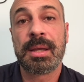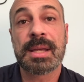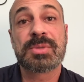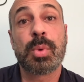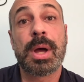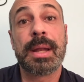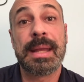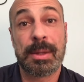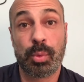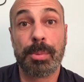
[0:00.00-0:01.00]
guess what?
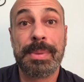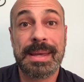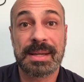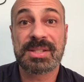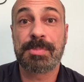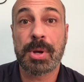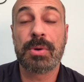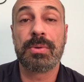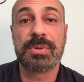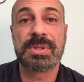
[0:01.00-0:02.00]
It will be
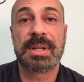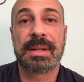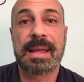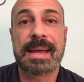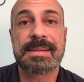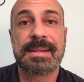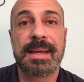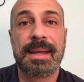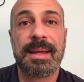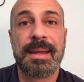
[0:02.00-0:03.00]
exposed in the last
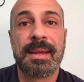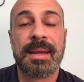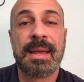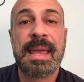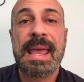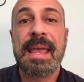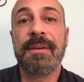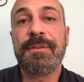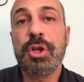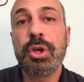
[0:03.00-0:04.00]
day.
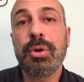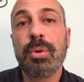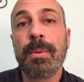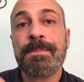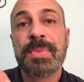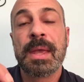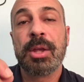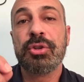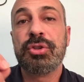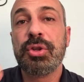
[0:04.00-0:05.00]
If you
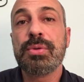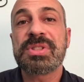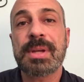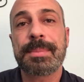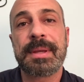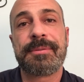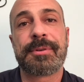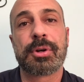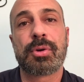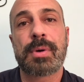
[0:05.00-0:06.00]
do something
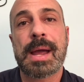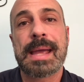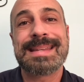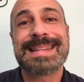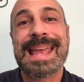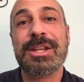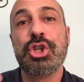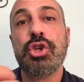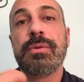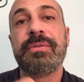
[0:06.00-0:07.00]
for Christ and
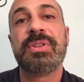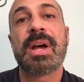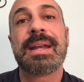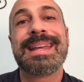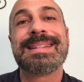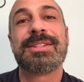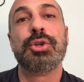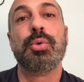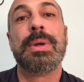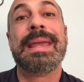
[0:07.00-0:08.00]
you've done it
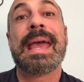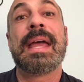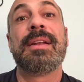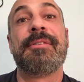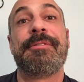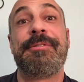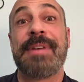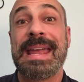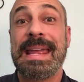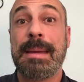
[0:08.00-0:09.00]
to get
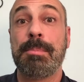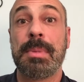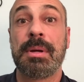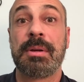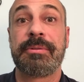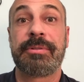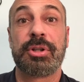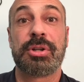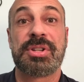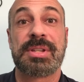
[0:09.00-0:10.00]
fame for
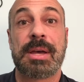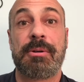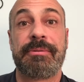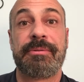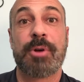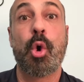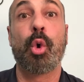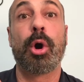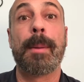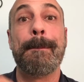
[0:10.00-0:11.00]
yourself
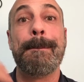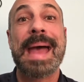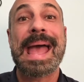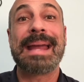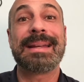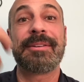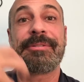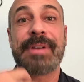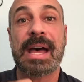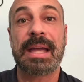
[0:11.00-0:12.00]
or
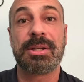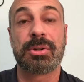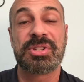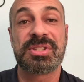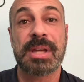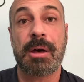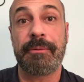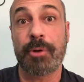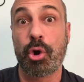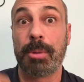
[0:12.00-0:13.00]
magnify
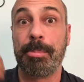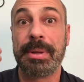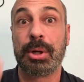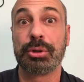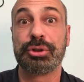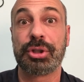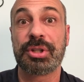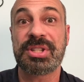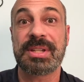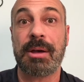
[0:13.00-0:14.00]
yourself or build
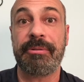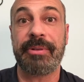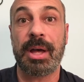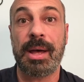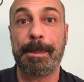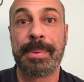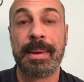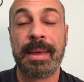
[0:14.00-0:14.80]
yourself up,